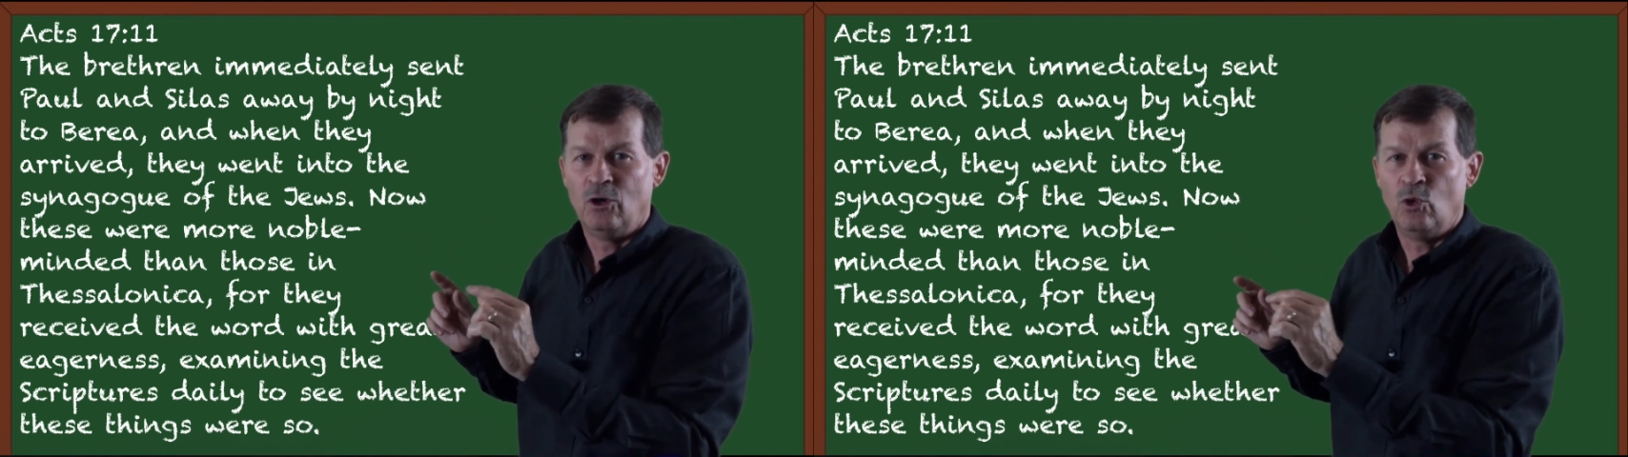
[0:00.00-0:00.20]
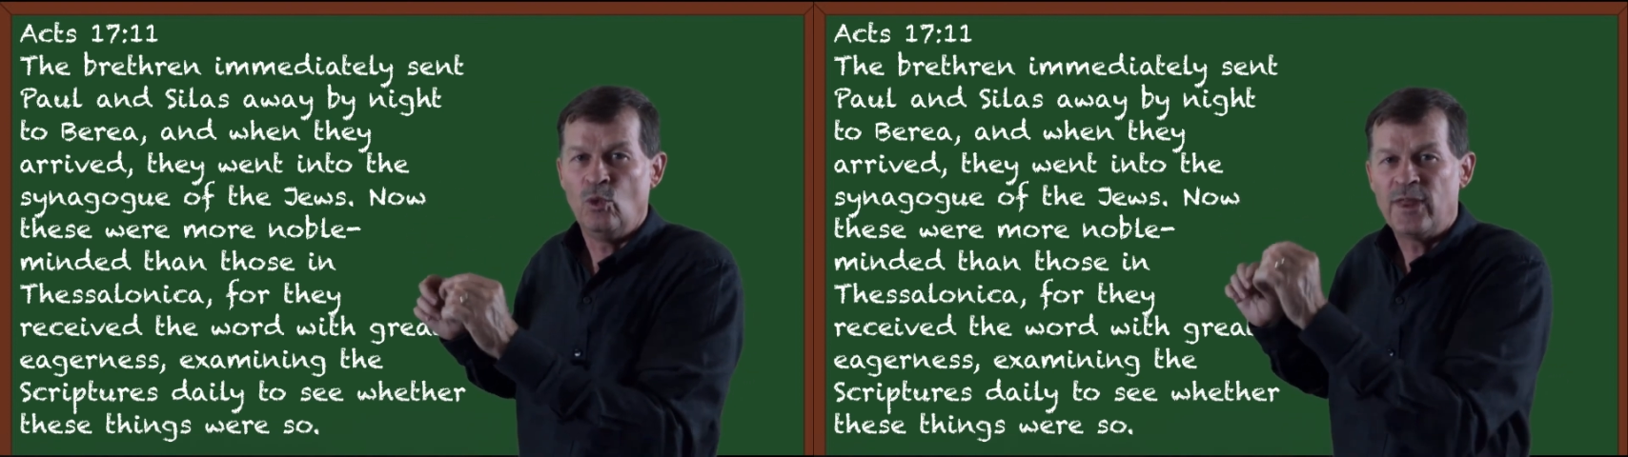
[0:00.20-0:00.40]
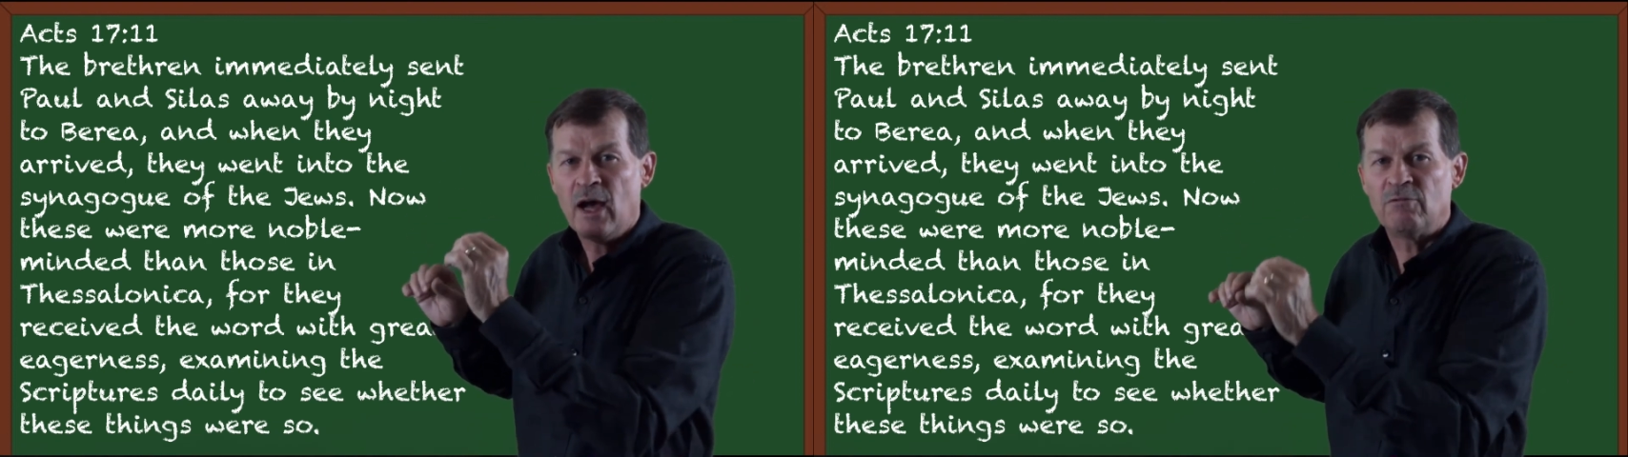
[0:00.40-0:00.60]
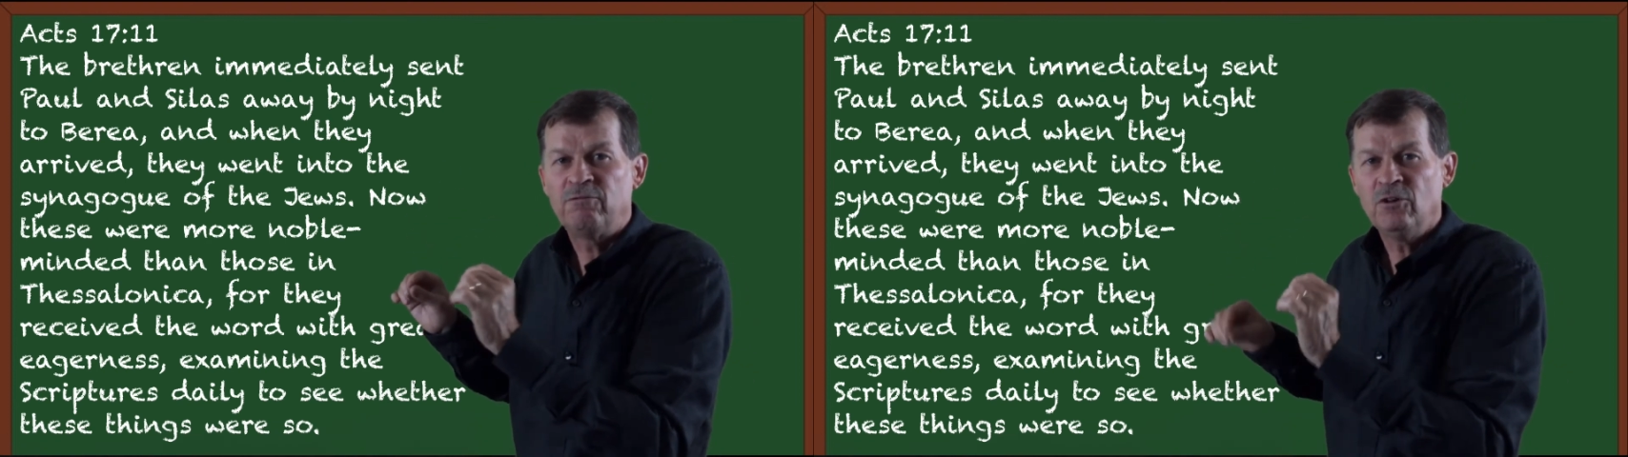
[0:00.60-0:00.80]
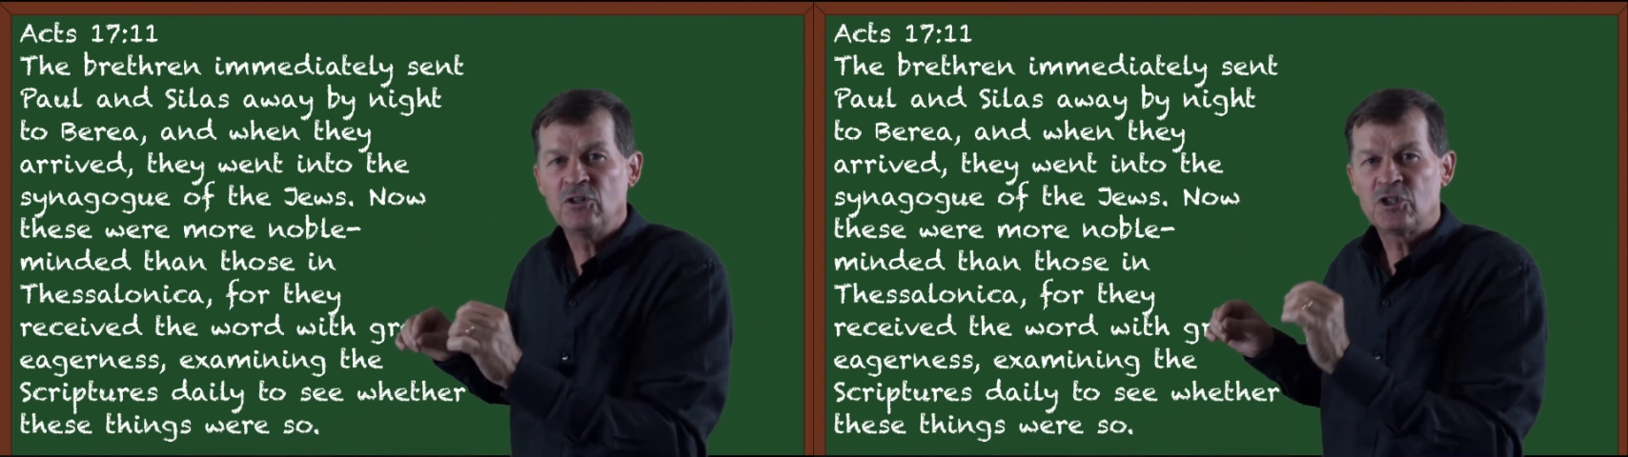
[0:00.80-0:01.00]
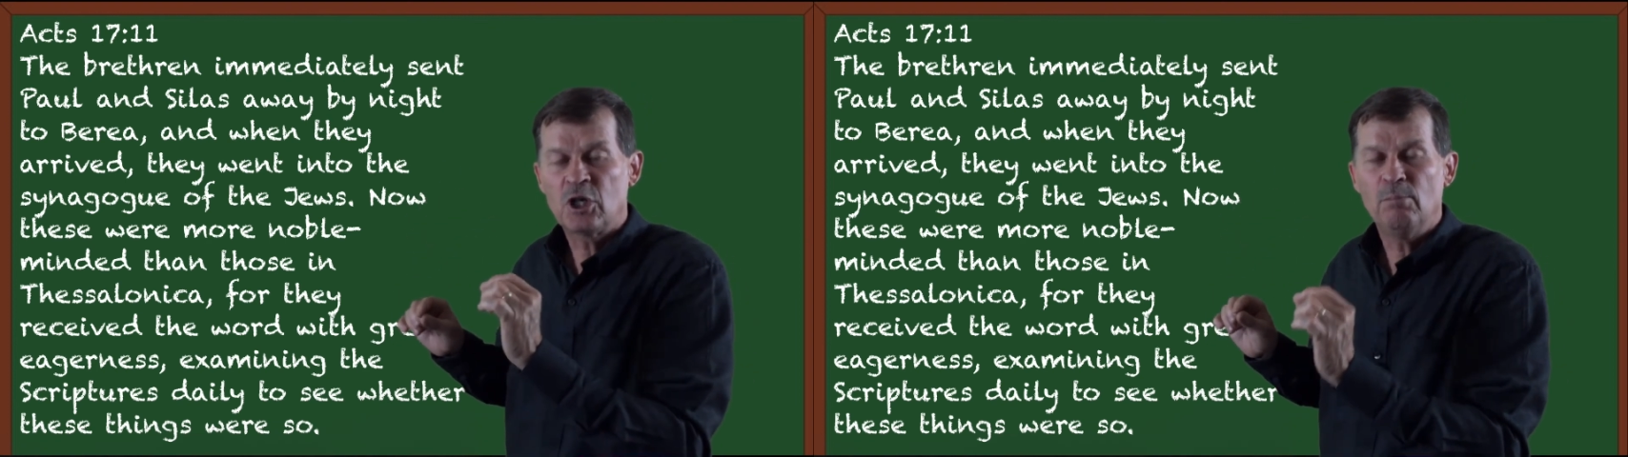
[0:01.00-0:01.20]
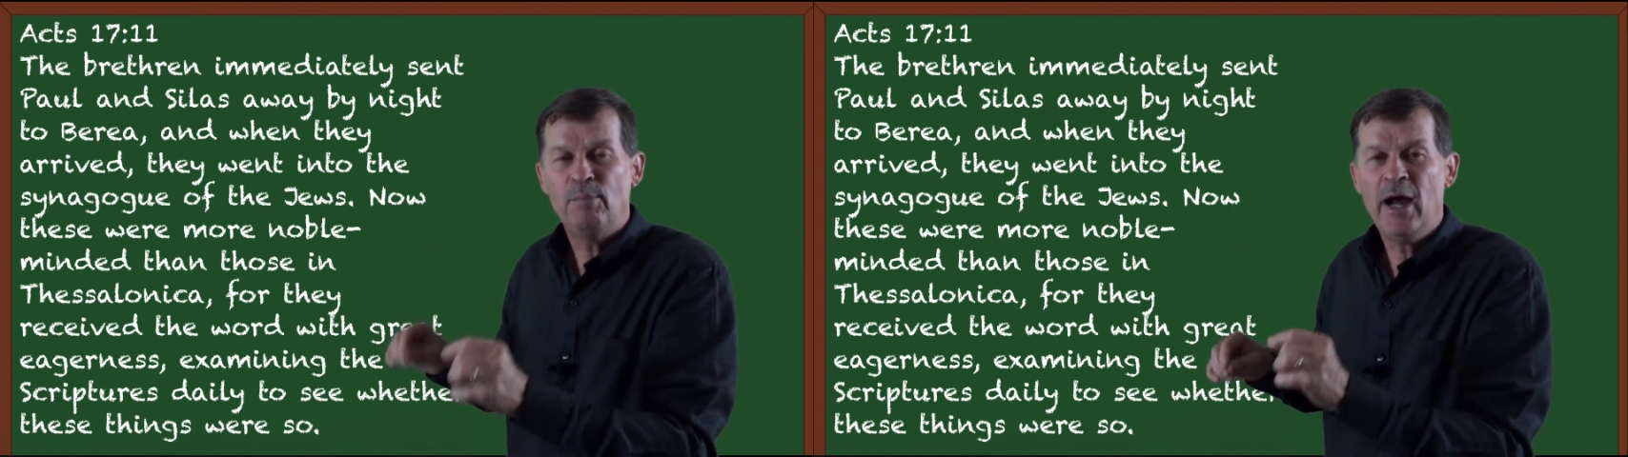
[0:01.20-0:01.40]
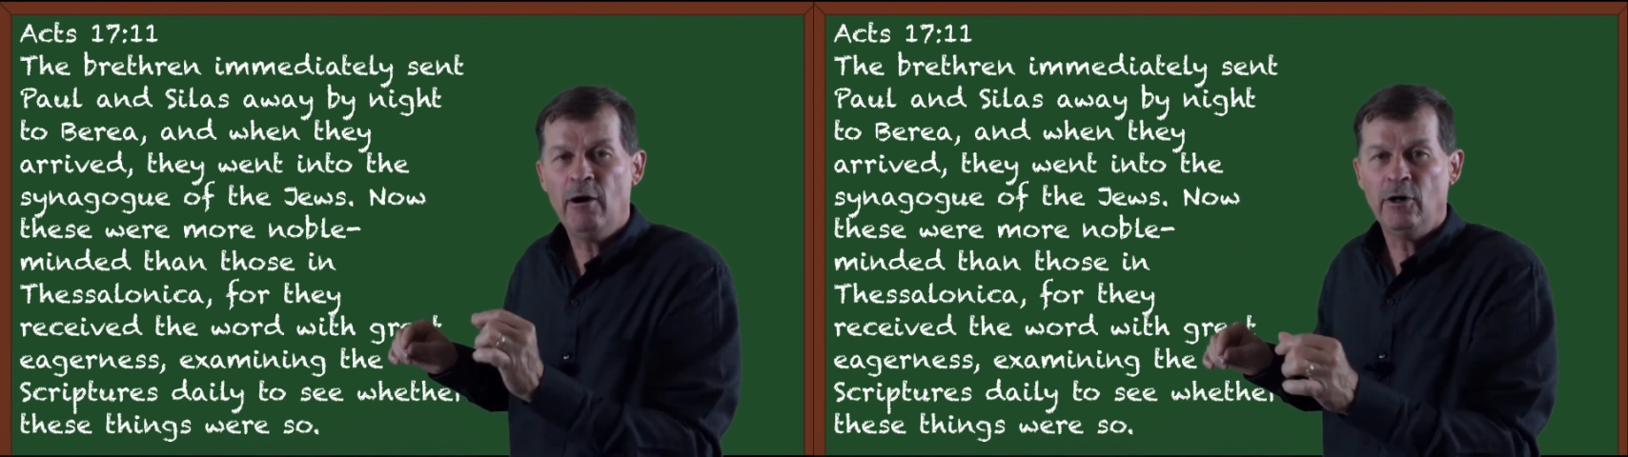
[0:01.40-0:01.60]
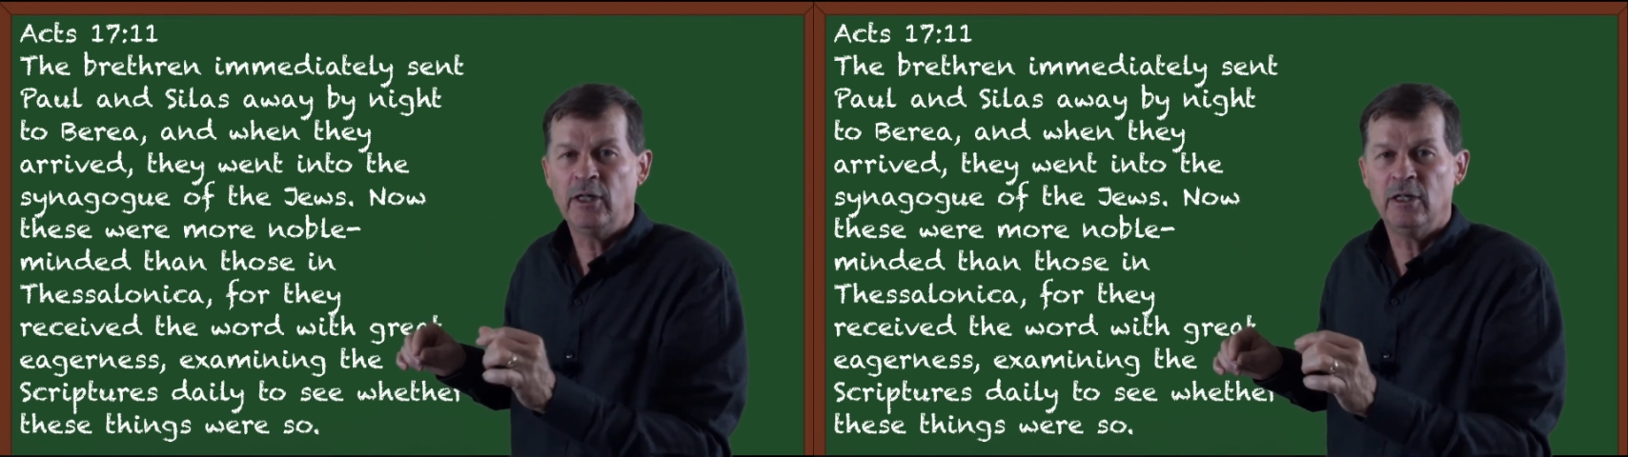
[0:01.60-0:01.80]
without first comparing